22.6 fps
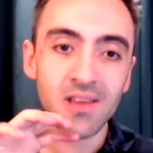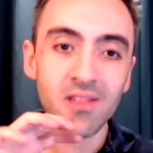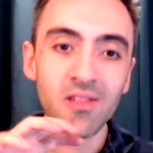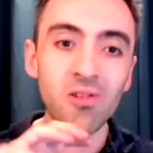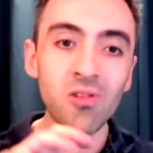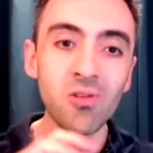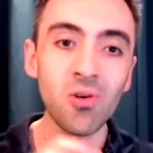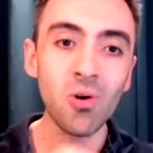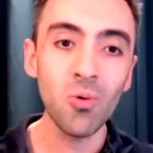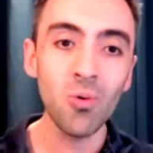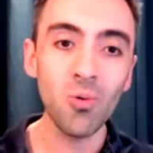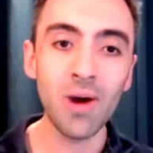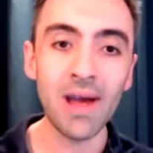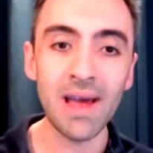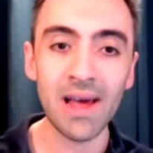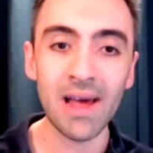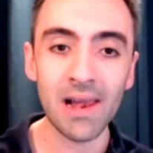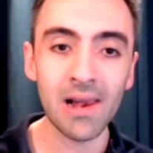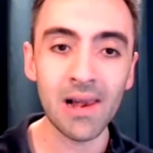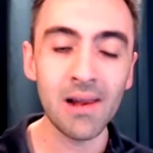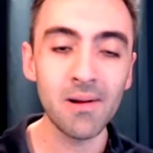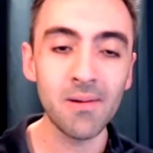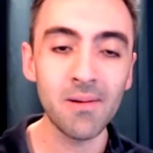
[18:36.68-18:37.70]
so
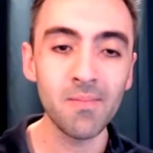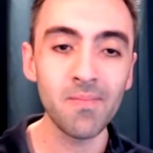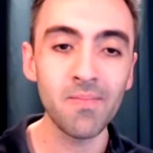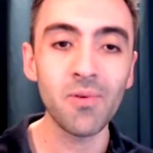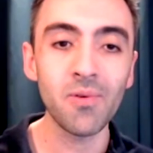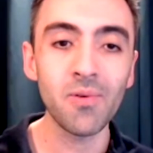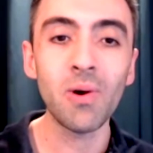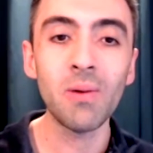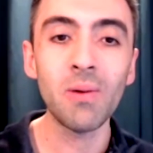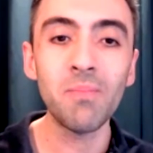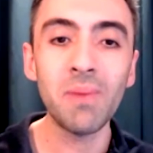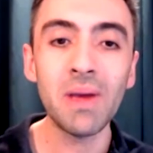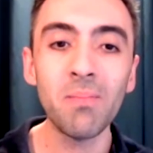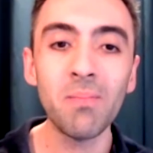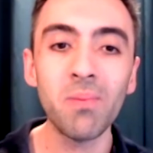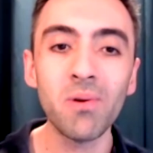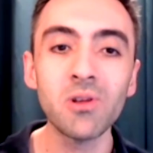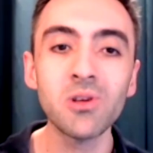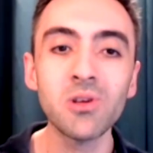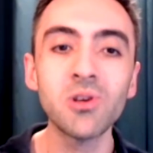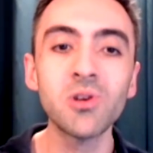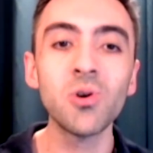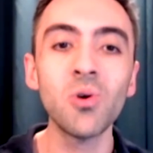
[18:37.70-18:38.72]
well, when people
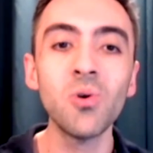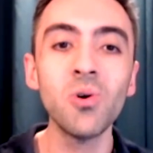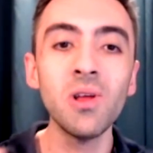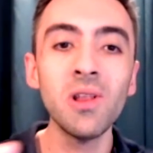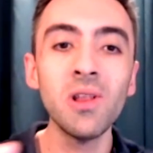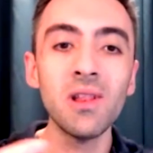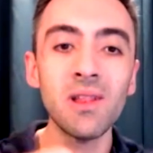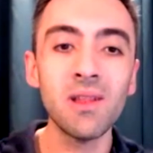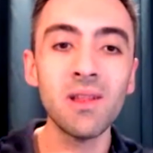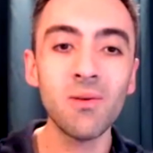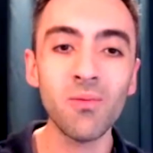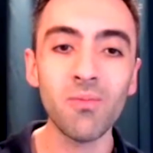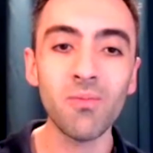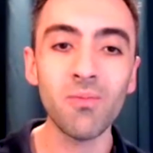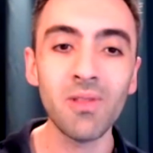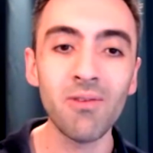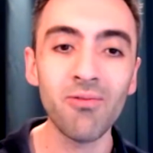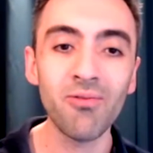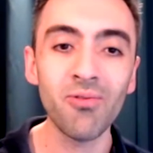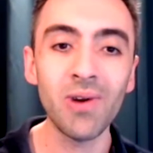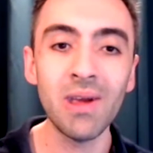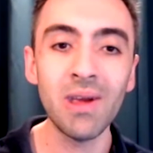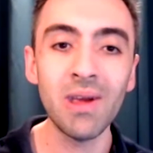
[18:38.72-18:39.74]
join the
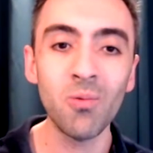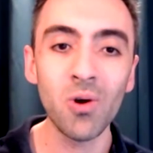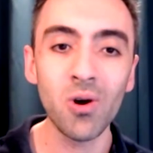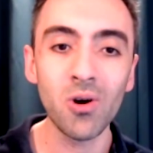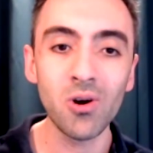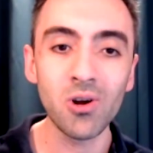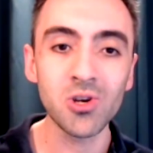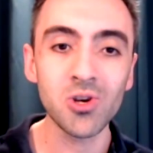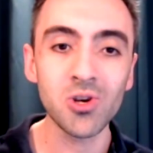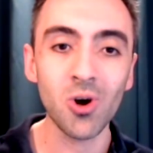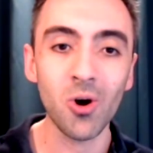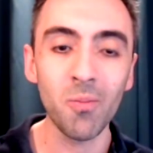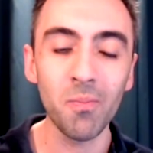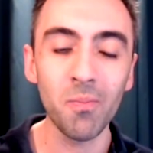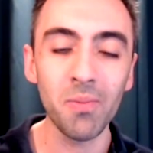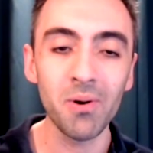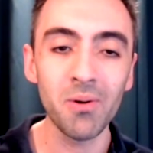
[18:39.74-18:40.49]
free workshop,